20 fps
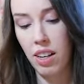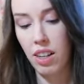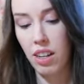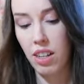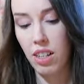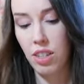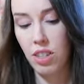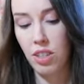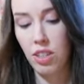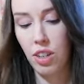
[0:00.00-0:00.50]

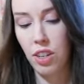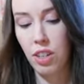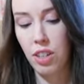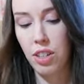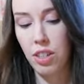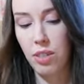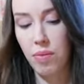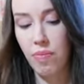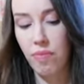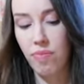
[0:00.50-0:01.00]

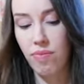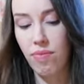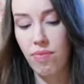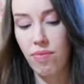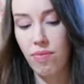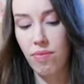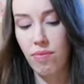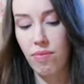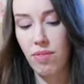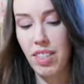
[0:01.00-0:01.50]
So
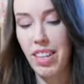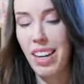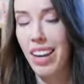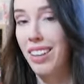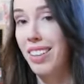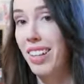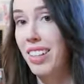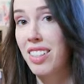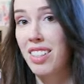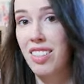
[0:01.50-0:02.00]
yeah,
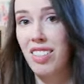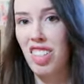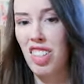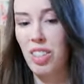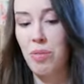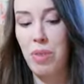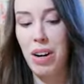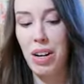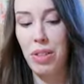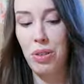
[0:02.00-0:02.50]
that's just
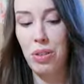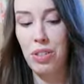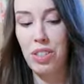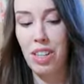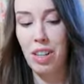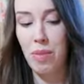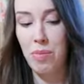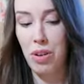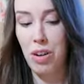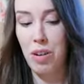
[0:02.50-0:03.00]
my thoughts at the
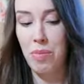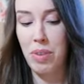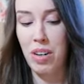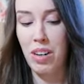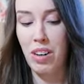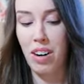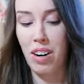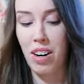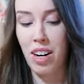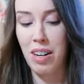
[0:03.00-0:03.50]
moment.
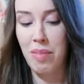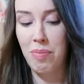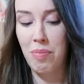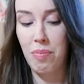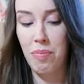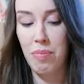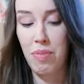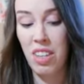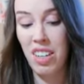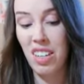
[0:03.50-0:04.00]
I
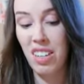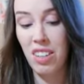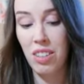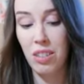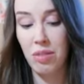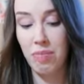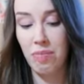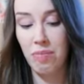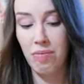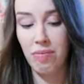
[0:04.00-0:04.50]
think it'll
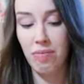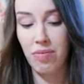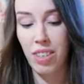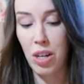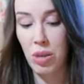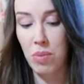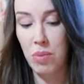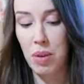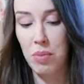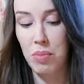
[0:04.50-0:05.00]

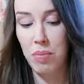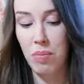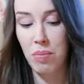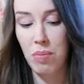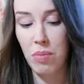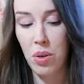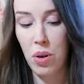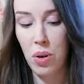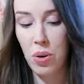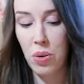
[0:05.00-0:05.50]
be
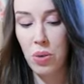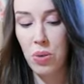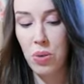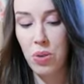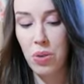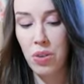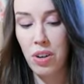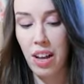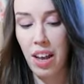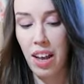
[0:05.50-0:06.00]

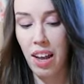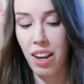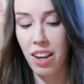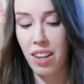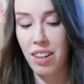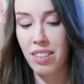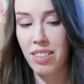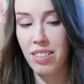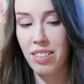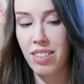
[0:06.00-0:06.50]
cool,
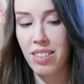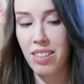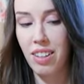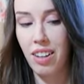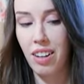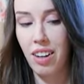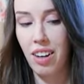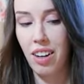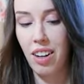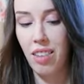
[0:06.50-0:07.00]
and
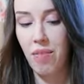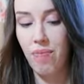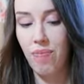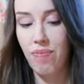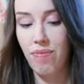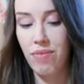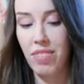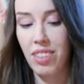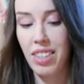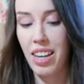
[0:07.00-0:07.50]

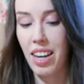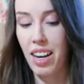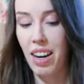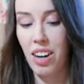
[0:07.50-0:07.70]
yeah, I